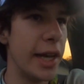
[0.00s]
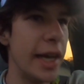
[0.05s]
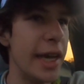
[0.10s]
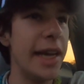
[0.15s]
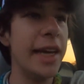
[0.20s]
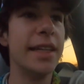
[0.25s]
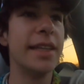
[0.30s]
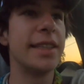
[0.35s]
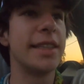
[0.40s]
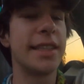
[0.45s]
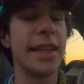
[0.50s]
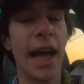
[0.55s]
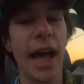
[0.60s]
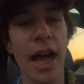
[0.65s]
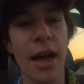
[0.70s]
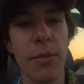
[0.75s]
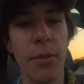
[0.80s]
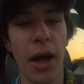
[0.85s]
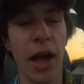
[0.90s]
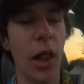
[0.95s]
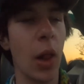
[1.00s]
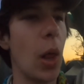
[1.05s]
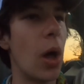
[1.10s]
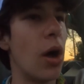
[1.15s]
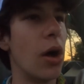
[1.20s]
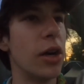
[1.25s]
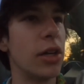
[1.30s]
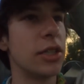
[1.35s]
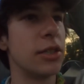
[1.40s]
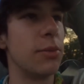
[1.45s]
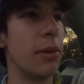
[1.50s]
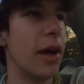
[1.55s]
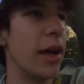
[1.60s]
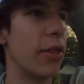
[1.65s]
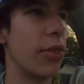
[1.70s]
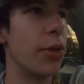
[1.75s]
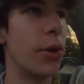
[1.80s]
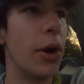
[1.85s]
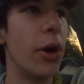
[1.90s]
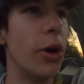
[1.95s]
inside my lungs,
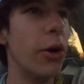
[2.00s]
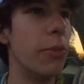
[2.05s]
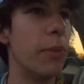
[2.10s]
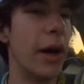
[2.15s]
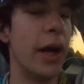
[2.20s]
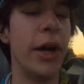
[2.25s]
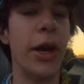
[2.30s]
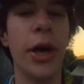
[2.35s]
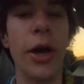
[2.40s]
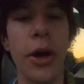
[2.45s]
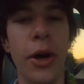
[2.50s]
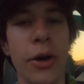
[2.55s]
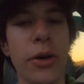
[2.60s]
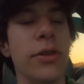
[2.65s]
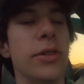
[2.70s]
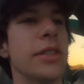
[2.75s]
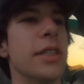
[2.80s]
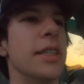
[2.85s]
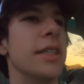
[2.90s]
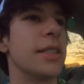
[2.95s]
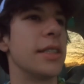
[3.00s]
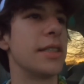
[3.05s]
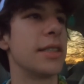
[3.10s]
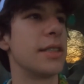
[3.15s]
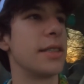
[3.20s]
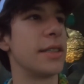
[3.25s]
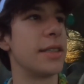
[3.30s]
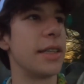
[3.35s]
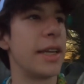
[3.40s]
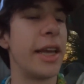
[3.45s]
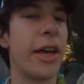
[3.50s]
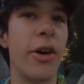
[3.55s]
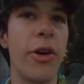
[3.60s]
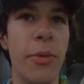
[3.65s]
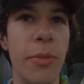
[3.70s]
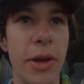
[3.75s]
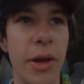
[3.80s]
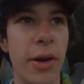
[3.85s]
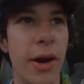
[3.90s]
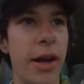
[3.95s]
my throat, my nose. It's
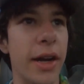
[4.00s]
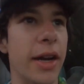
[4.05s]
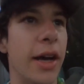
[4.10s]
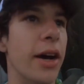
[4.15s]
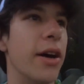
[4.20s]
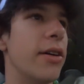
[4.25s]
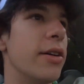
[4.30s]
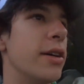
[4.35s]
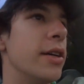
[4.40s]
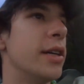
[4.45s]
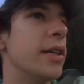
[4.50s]
killing me right now.